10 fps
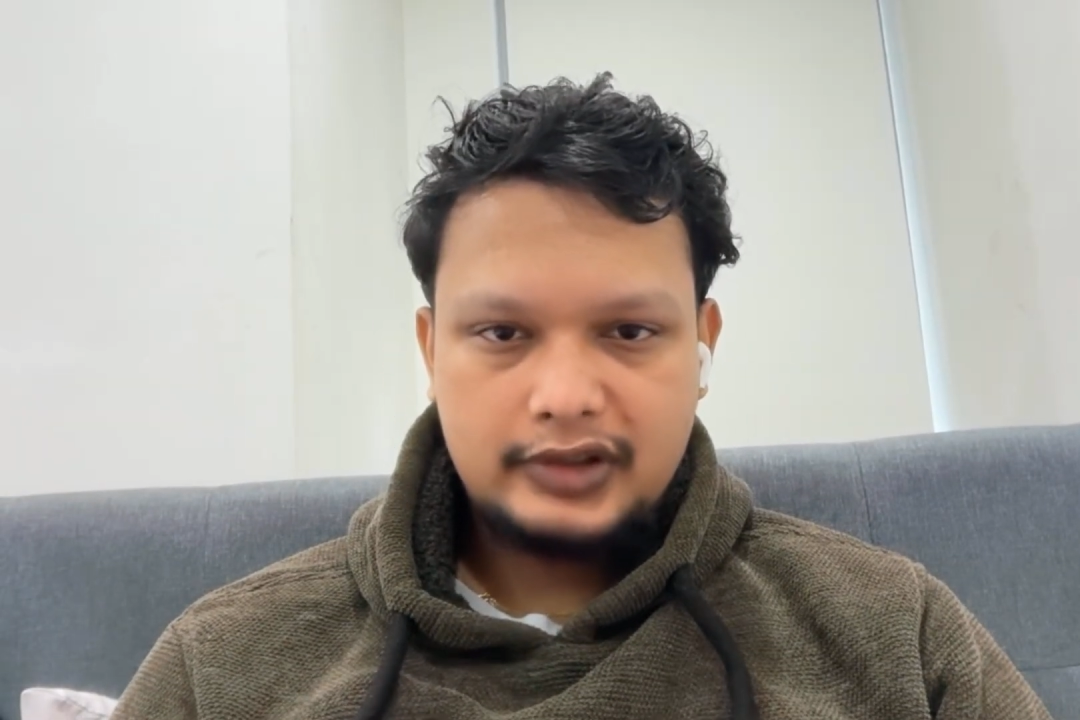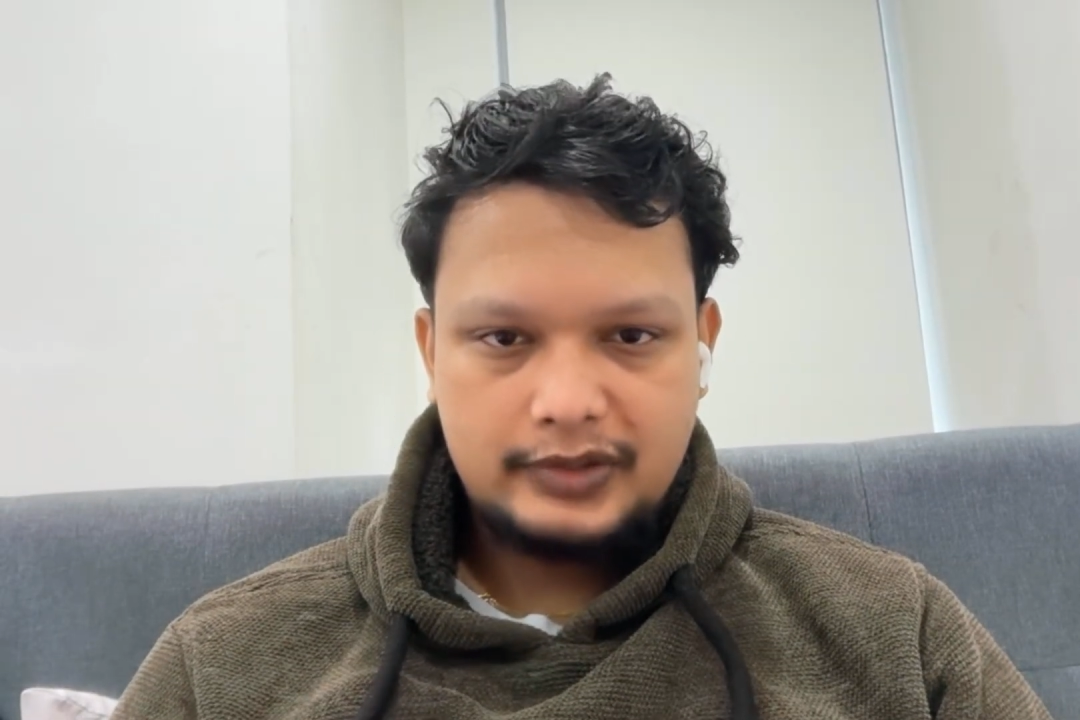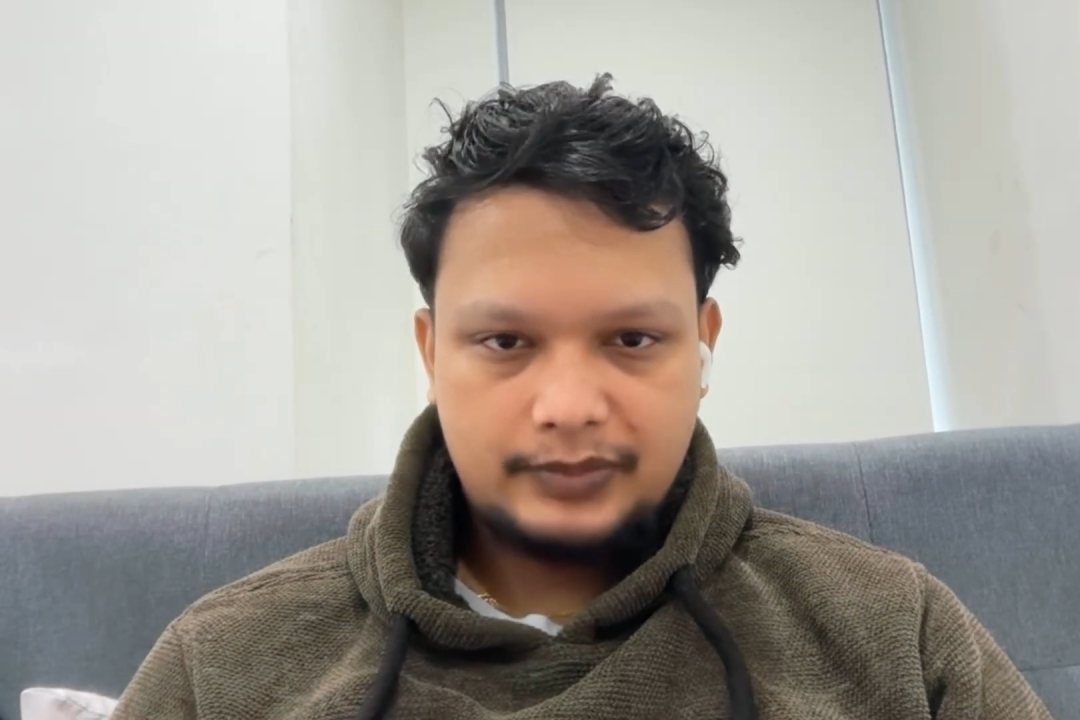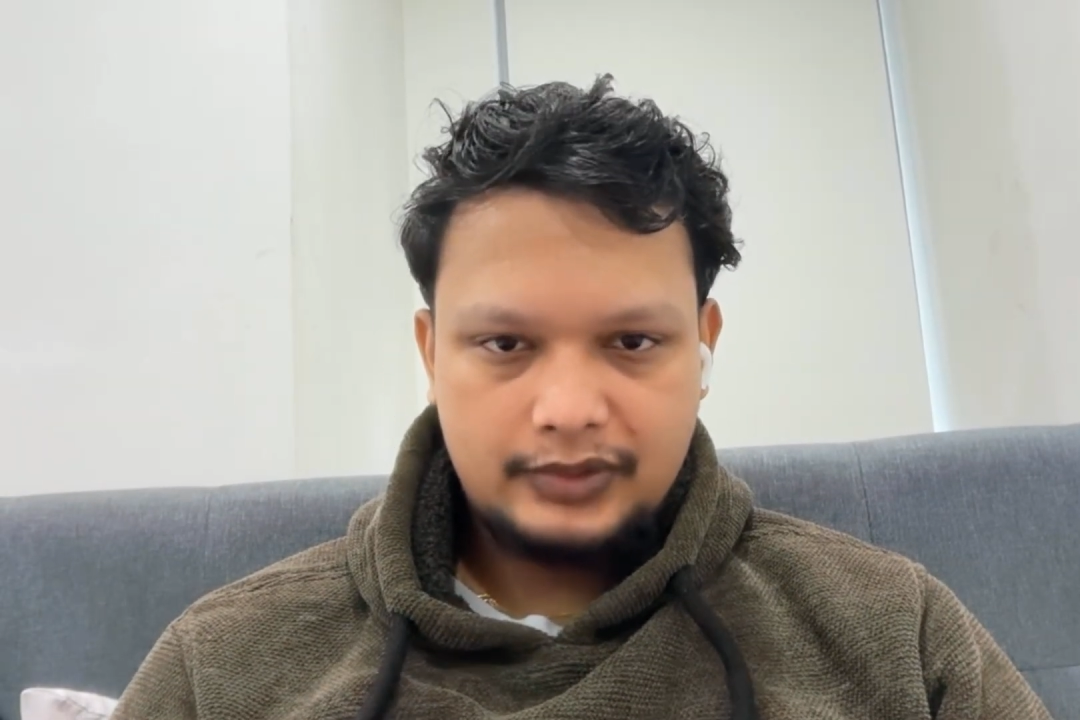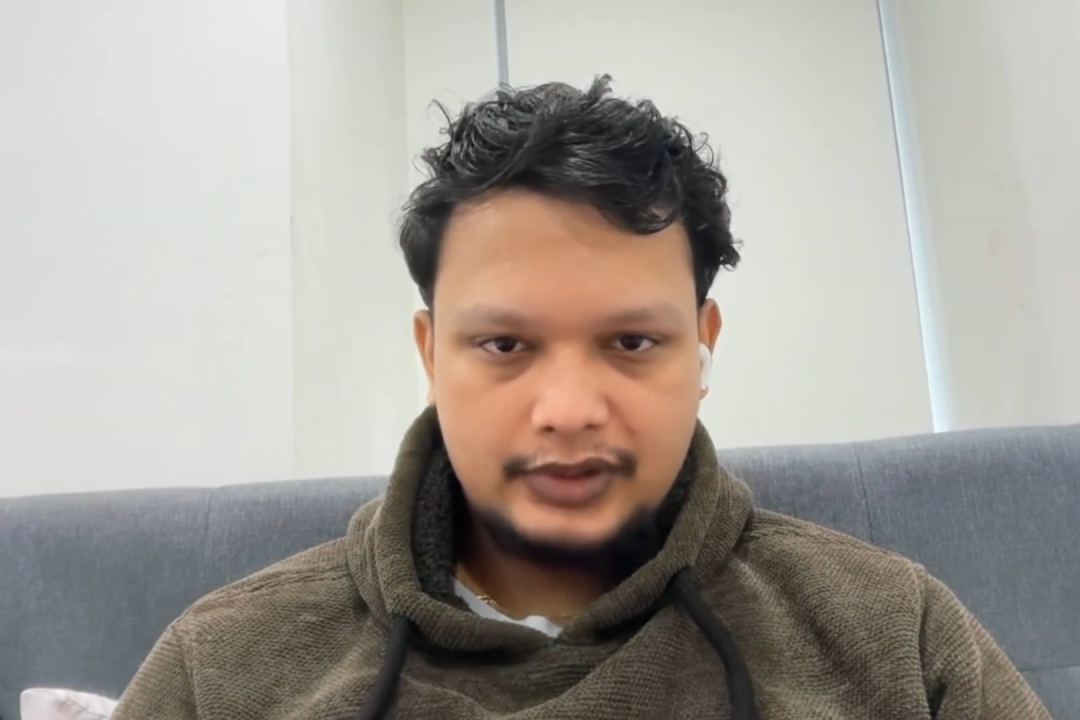
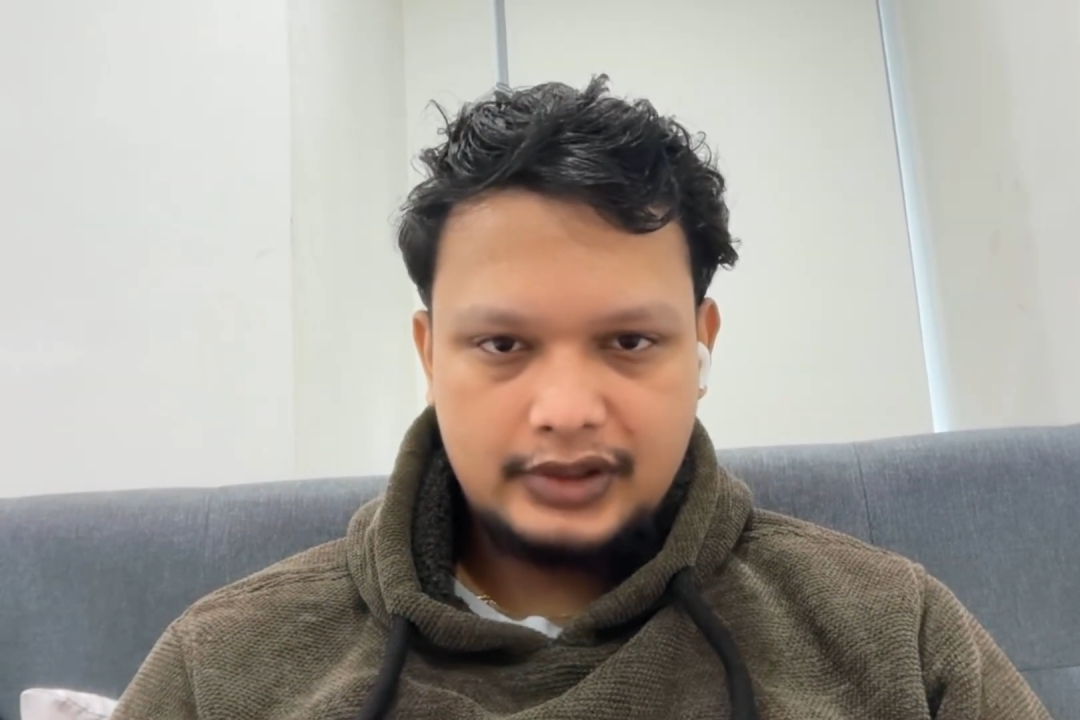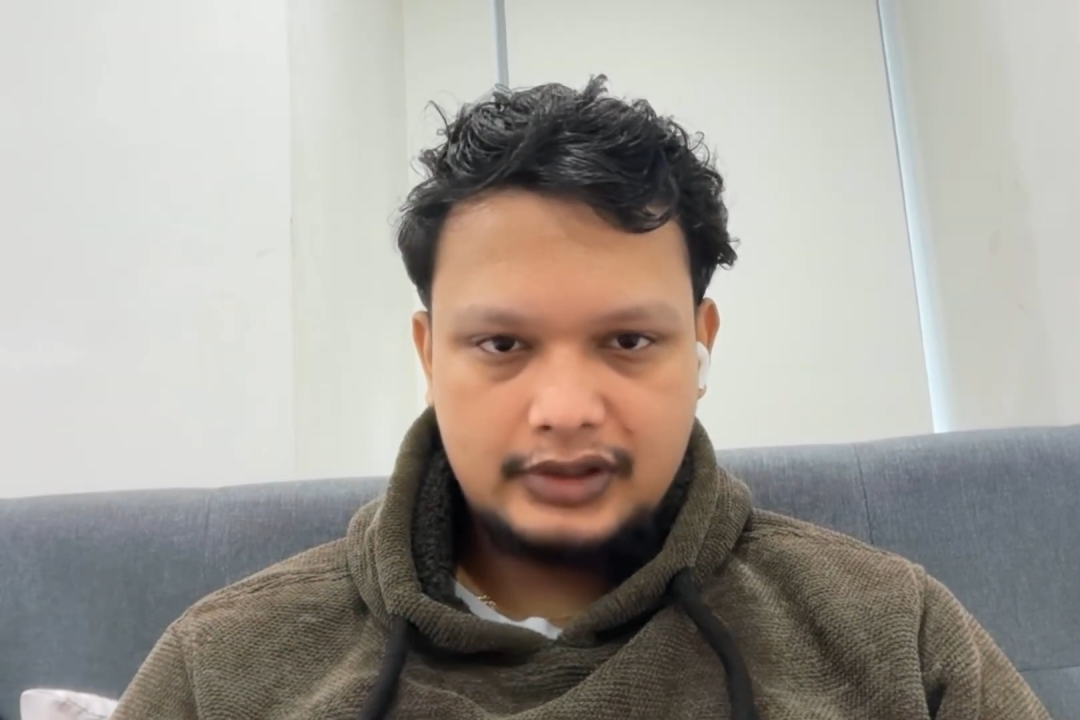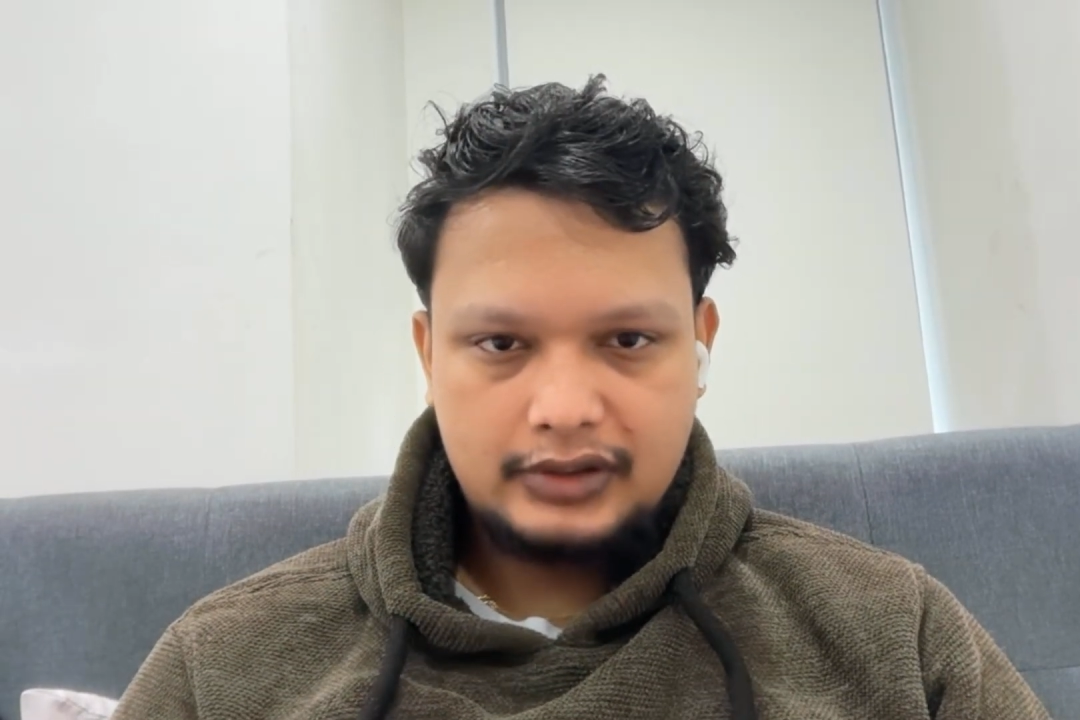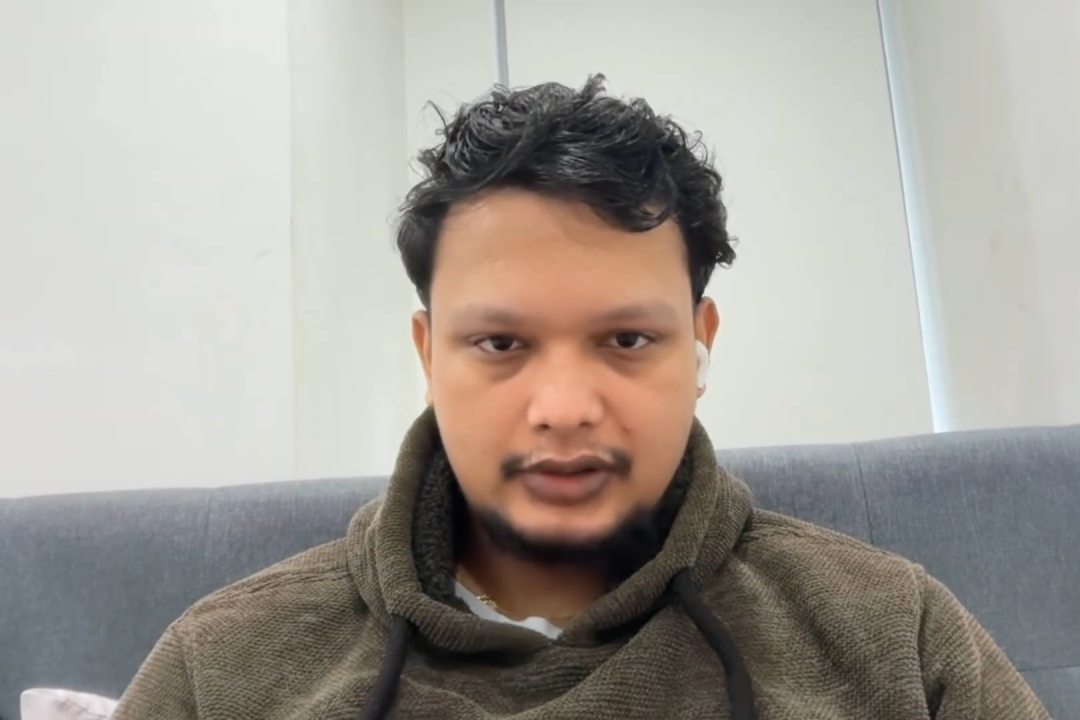responses